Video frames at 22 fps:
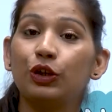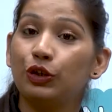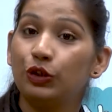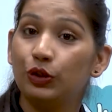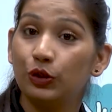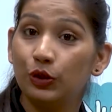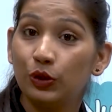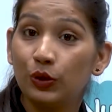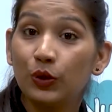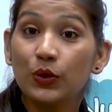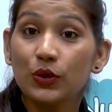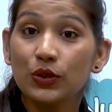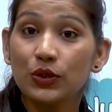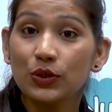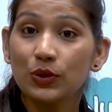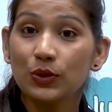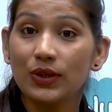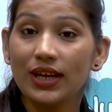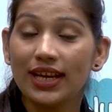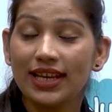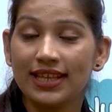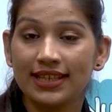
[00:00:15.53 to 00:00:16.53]
You know
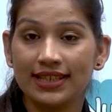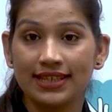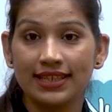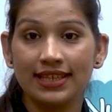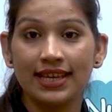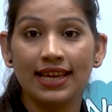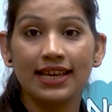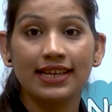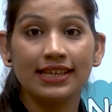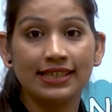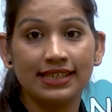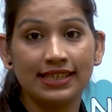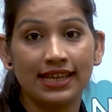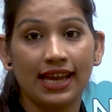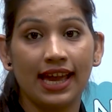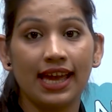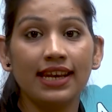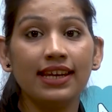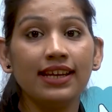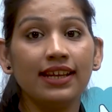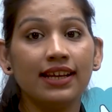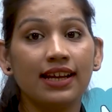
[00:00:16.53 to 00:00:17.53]
students,
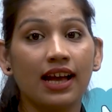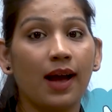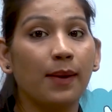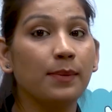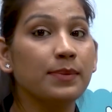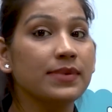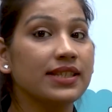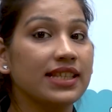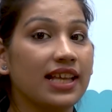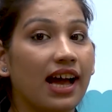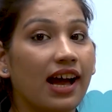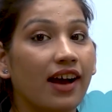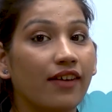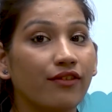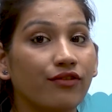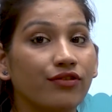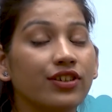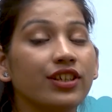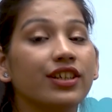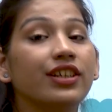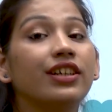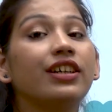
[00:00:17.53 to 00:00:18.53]
10 comes
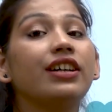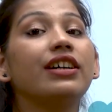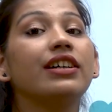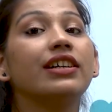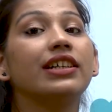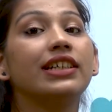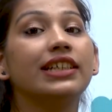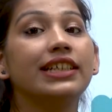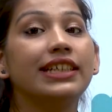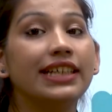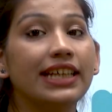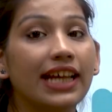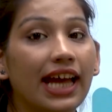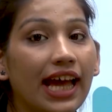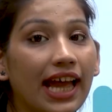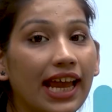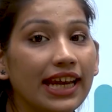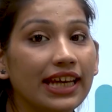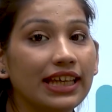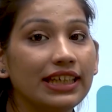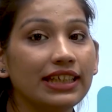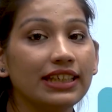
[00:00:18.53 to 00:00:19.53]
after
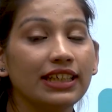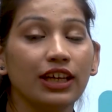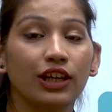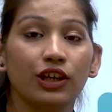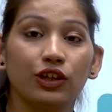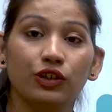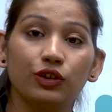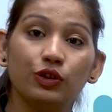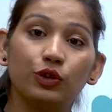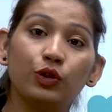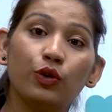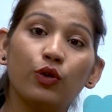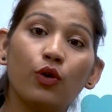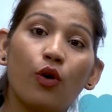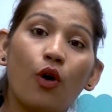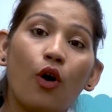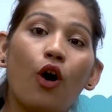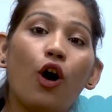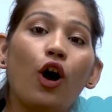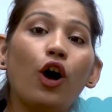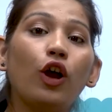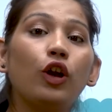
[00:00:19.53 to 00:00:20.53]
9. You
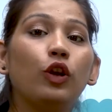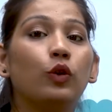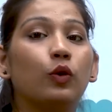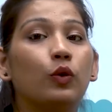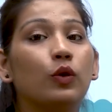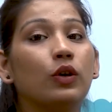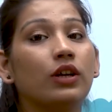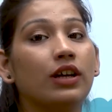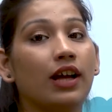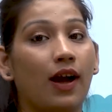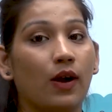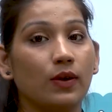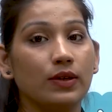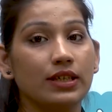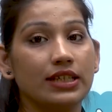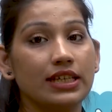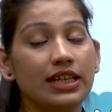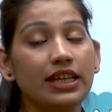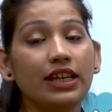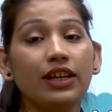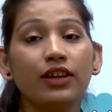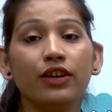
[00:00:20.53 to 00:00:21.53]
all know
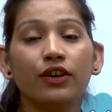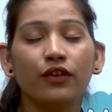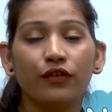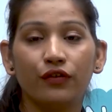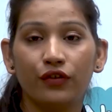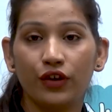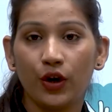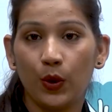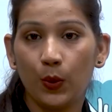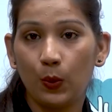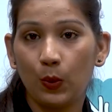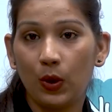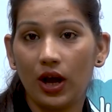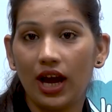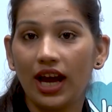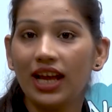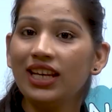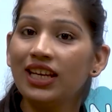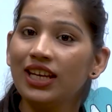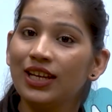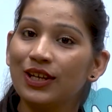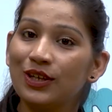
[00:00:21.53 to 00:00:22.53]
counting from
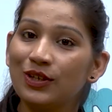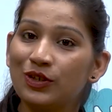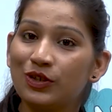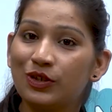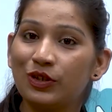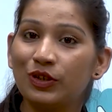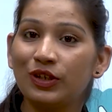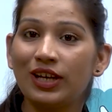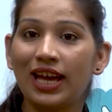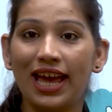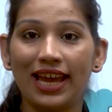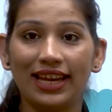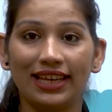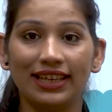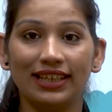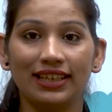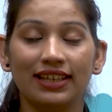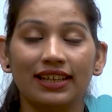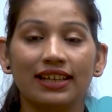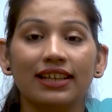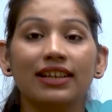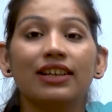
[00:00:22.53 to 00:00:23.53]
1 to
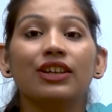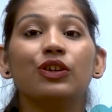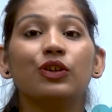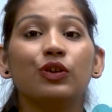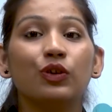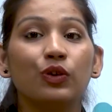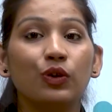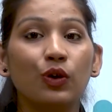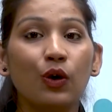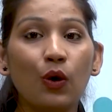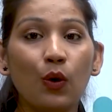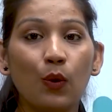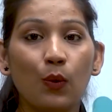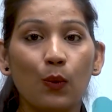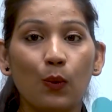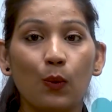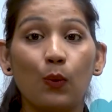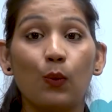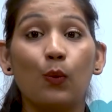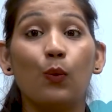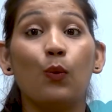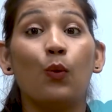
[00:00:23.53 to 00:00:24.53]
9. You know
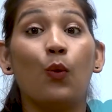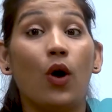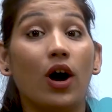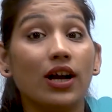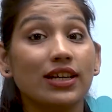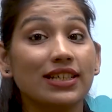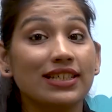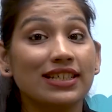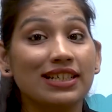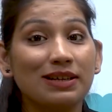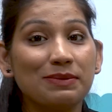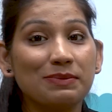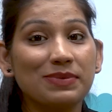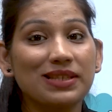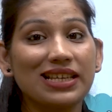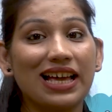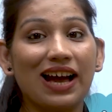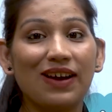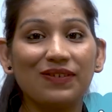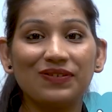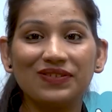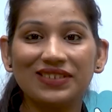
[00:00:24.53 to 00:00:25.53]
what comes
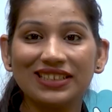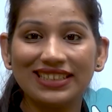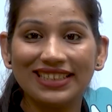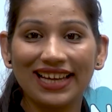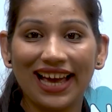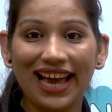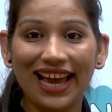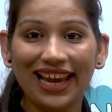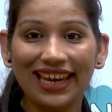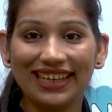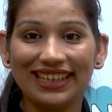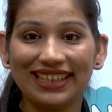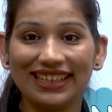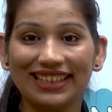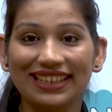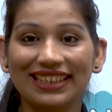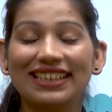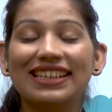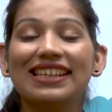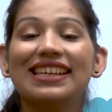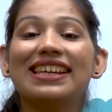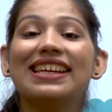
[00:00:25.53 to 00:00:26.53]
after 9?
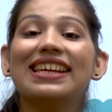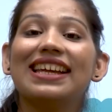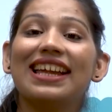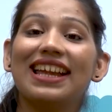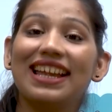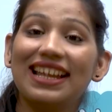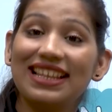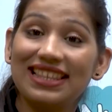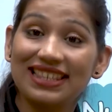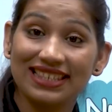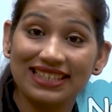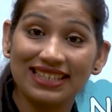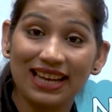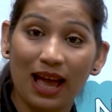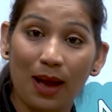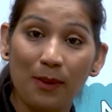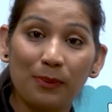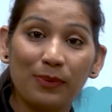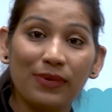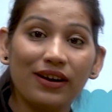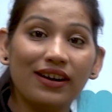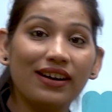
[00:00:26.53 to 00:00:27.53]
It's
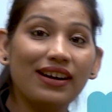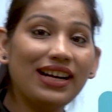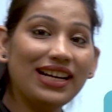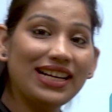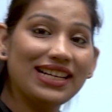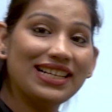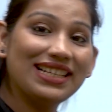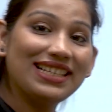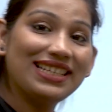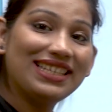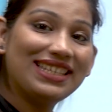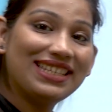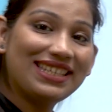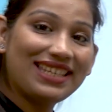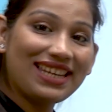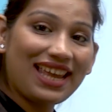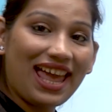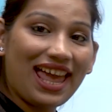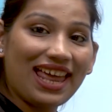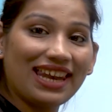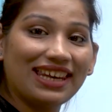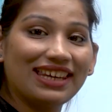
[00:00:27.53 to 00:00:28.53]
number
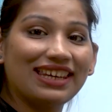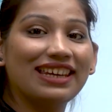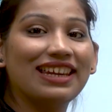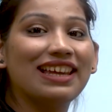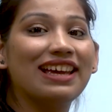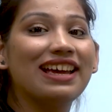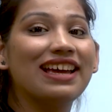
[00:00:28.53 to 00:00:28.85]
10.